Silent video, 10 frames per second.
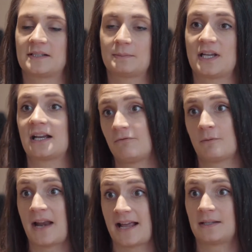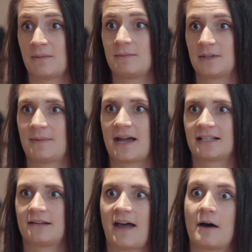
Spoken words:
and particularly from an SME perspective,